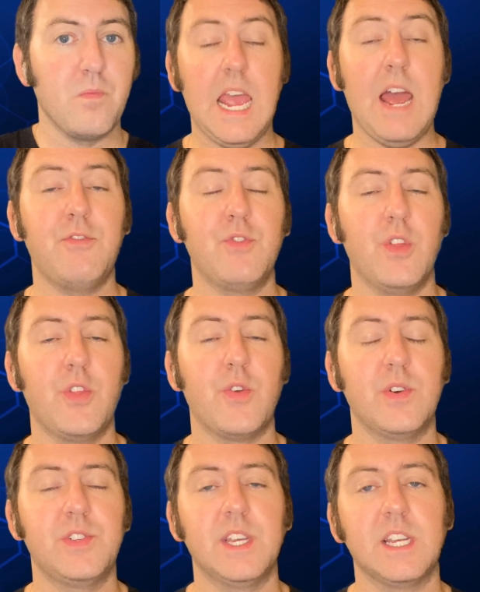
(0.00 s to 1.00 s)
After the
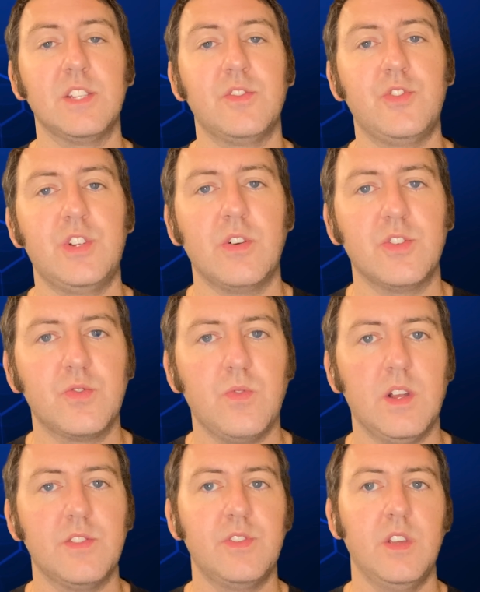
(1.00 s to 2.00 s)
30 seconds of chair
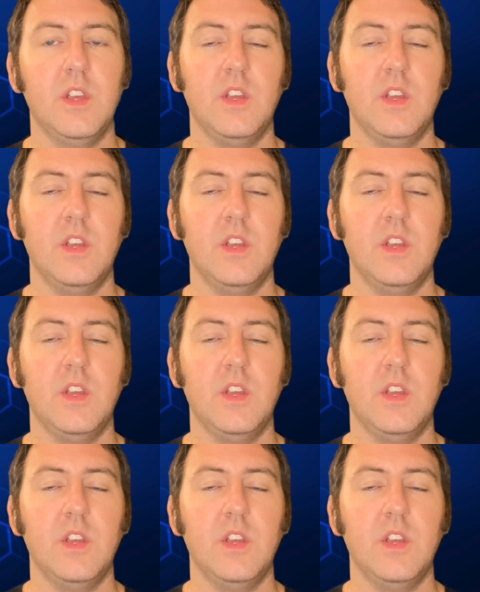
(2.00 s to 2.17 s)
squats,